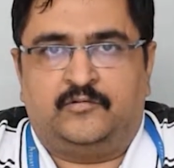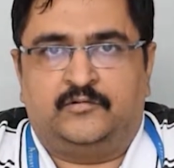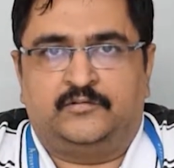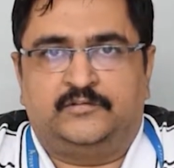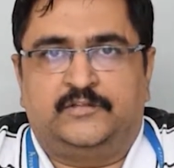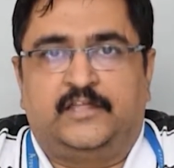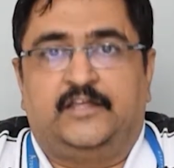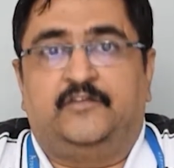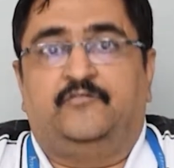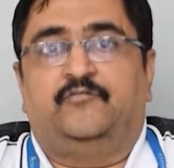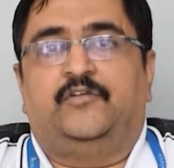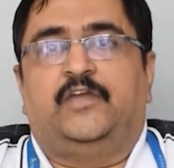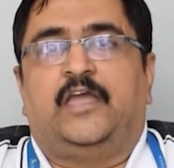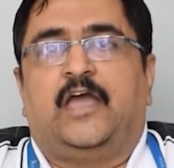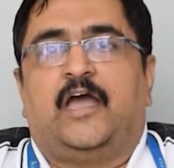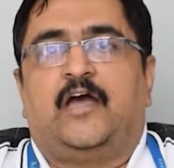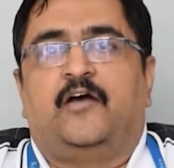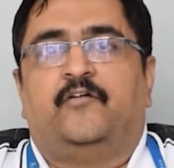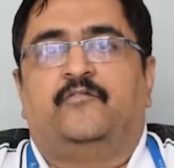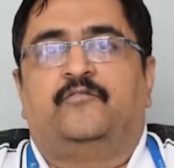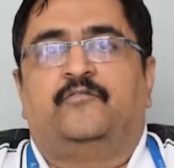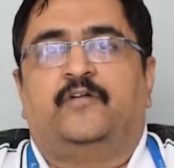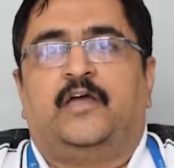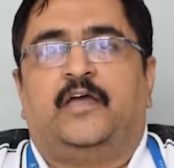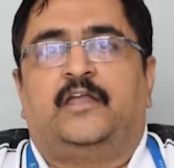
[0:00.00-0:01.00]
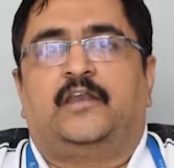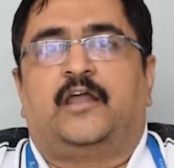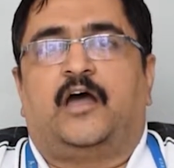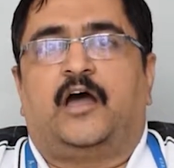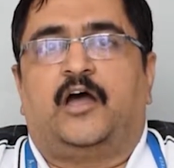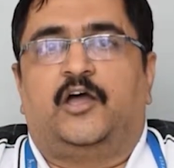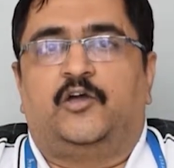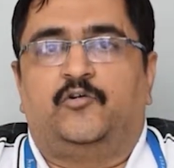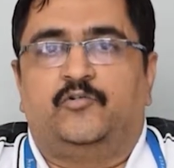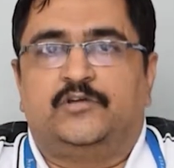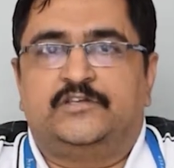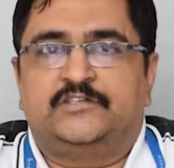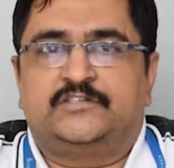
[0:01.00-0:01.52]
Then we have an
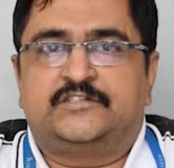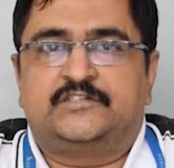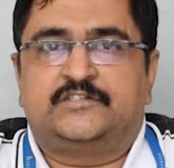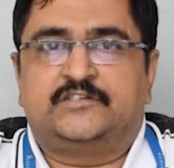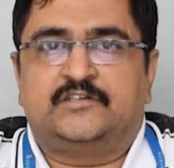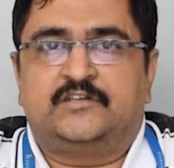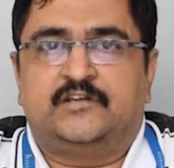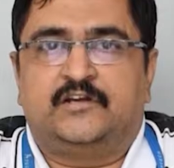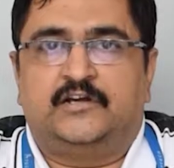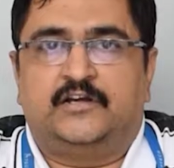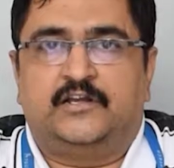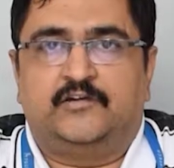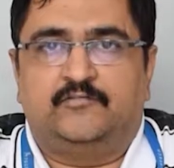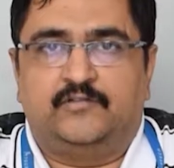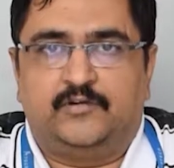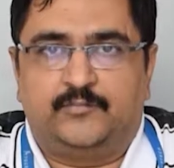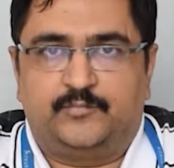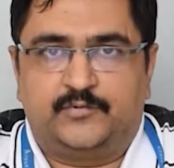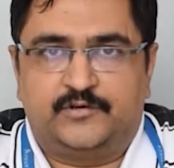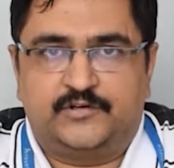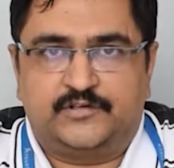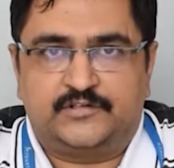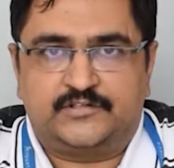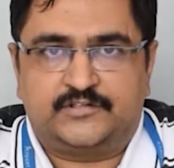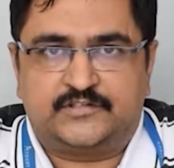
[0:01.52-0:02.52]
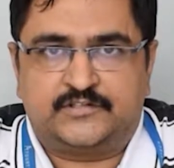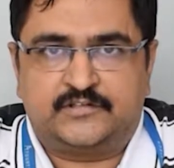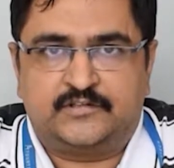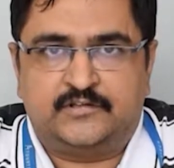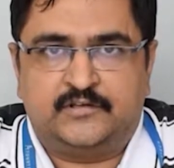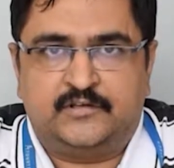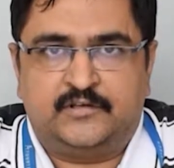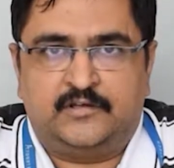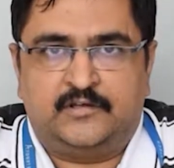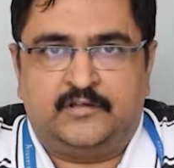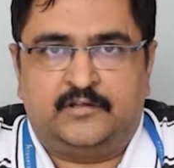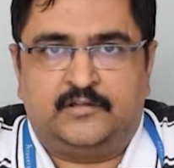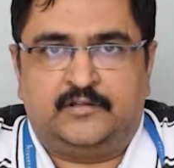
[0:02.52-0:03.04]
iOS developers.
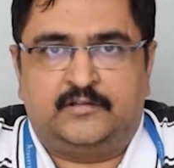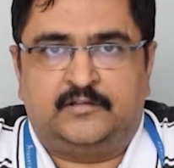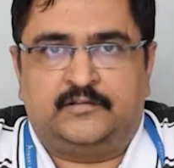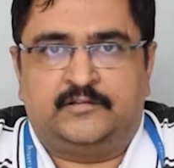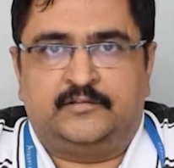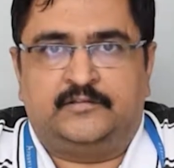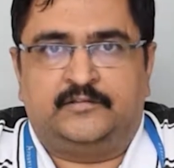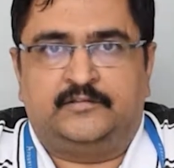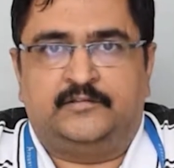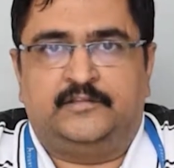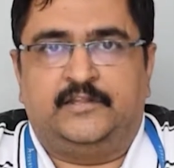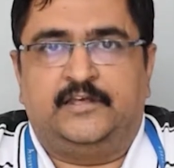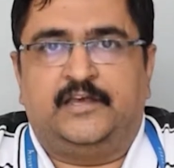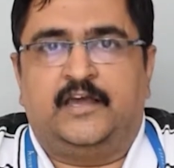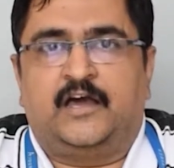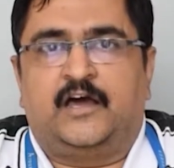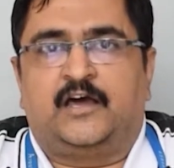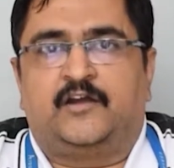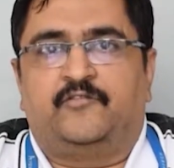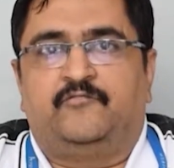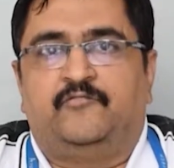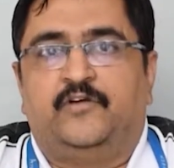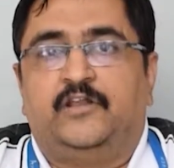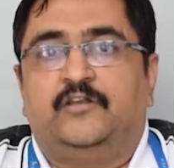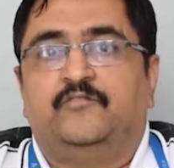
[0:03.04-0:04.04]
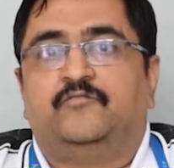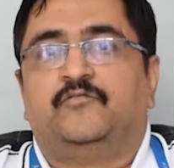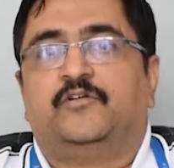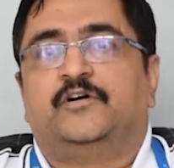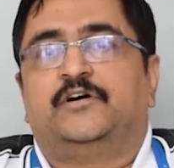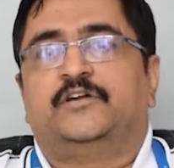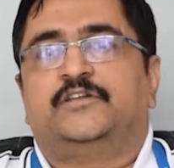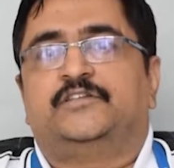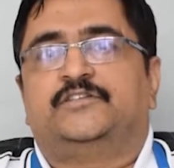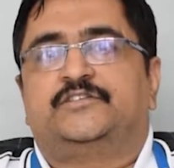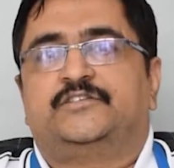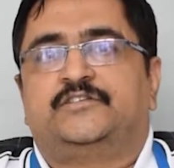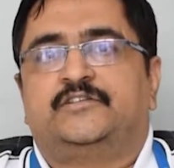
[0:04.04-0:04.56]
They are well
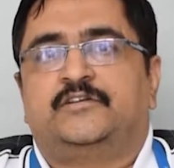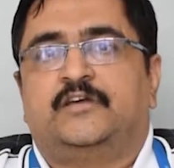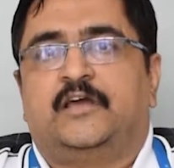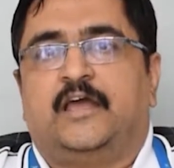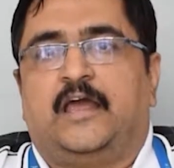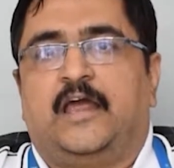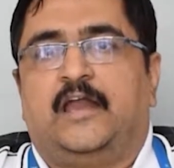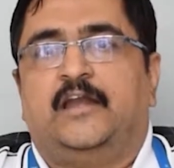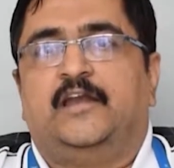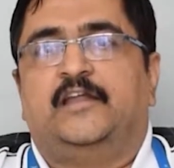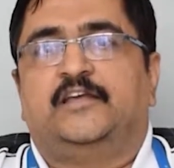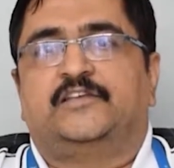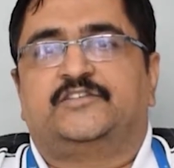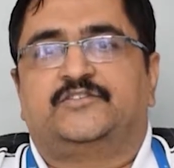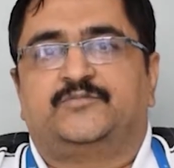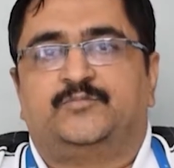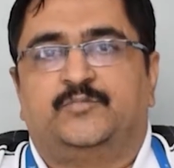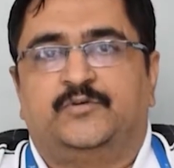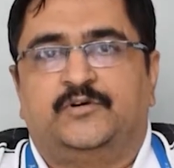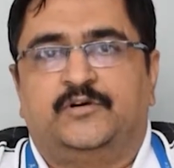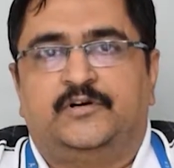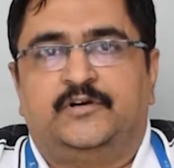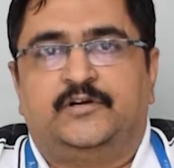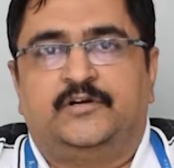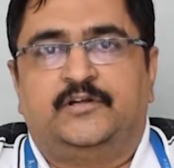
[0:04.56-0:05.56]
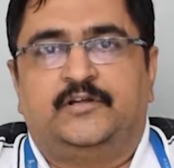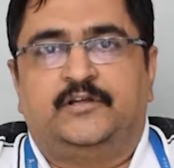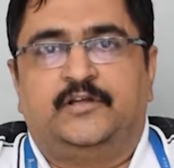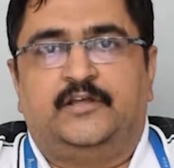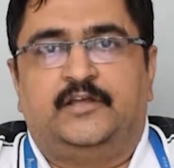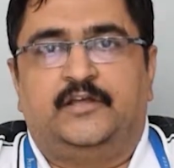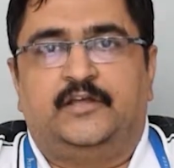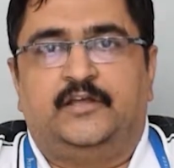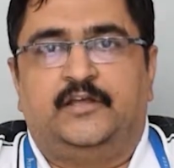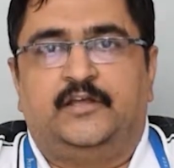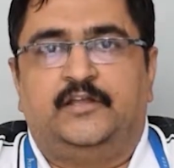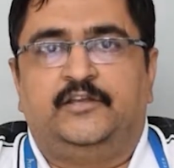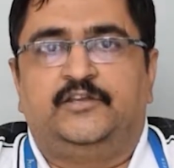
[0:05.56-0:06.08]
versed and expert
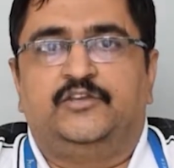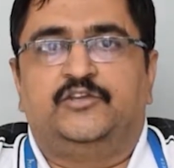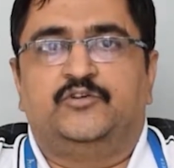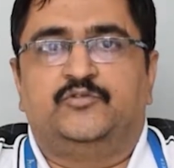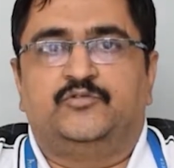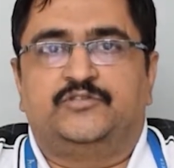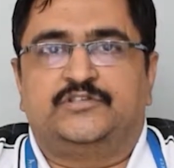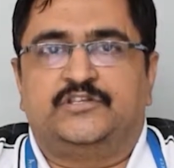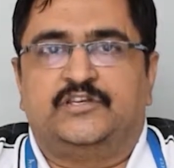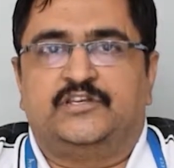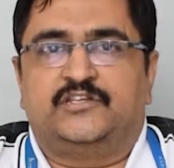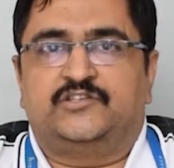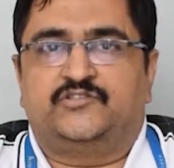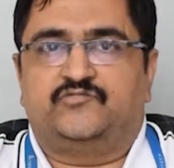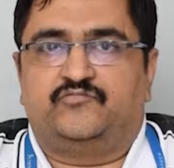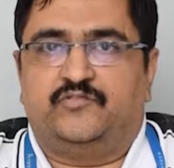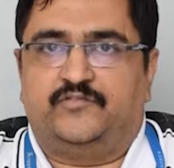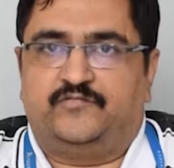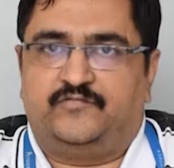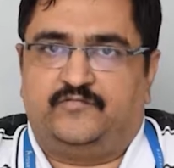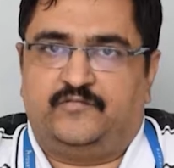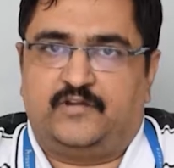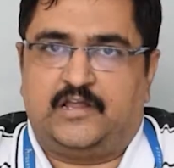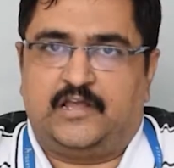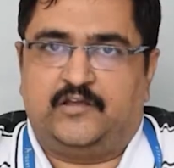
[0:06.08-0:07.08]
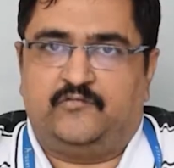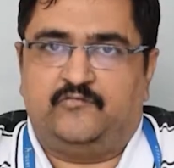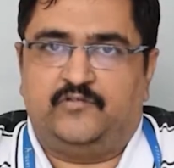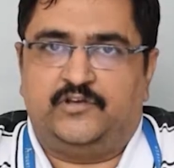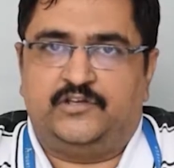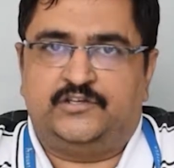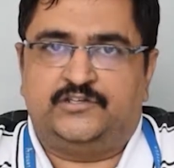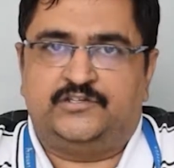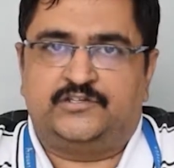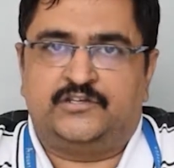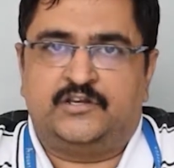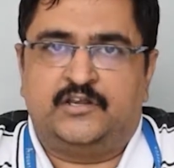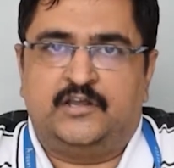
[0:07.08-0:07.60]
in using Swift
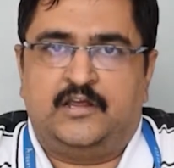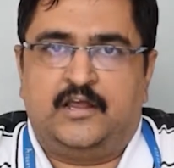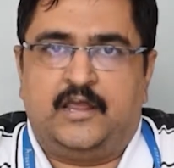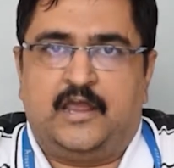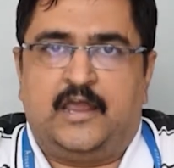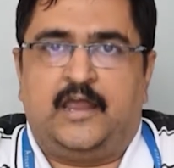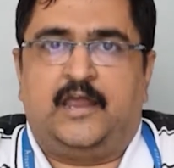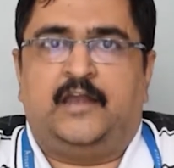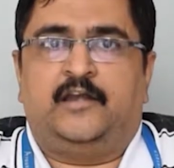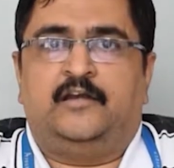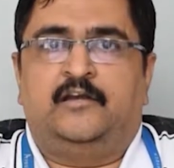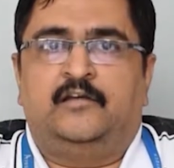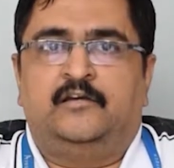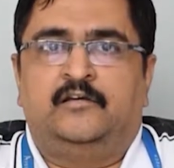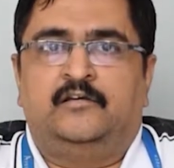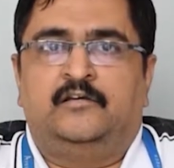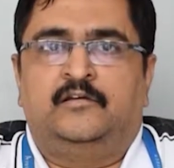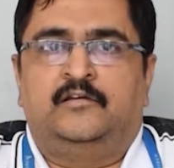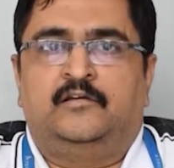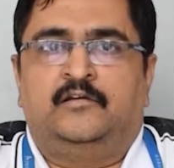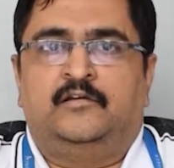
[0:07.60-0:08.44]
language, and